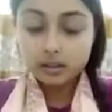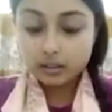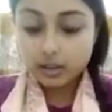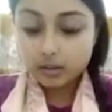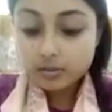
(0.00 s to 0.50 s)

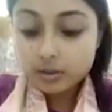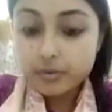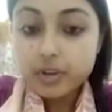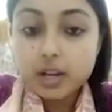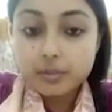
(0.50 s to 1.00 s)
Now
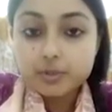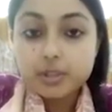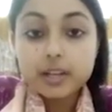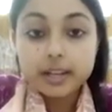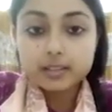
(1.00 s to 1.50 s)
we'll come to
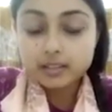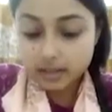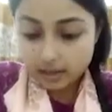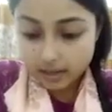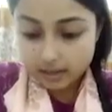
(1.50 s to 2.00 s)
the next
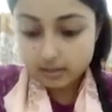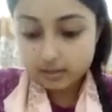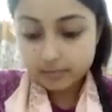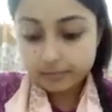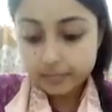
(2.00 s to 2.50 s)
10
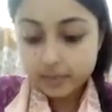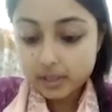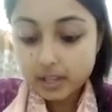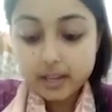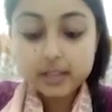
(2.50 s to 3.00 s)
lines.
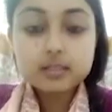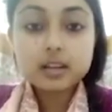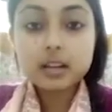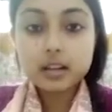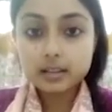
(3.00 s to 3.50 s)
The next
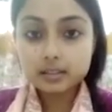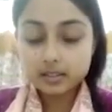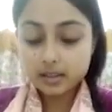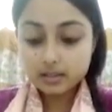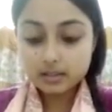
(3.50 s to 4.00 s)
10 lines
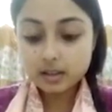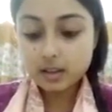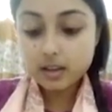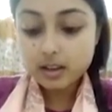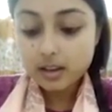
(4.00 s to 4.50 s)
says,
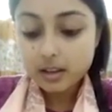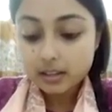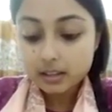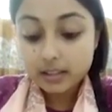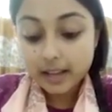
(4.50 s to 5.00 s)

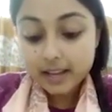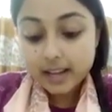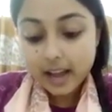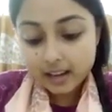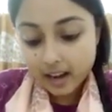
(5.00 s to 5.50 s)
like
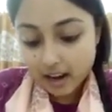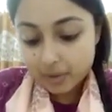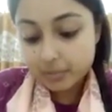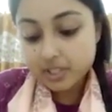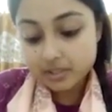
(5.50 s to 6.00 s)
an
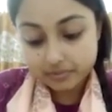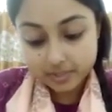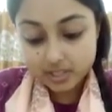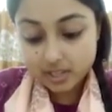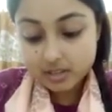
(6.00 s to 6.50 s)
army
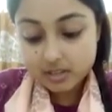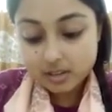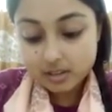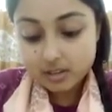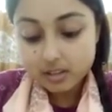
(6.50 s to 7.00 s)
defeated,
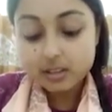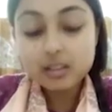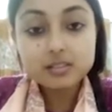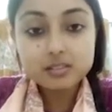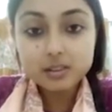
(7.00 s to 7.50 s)
the
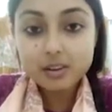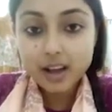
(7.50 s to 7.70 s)
snow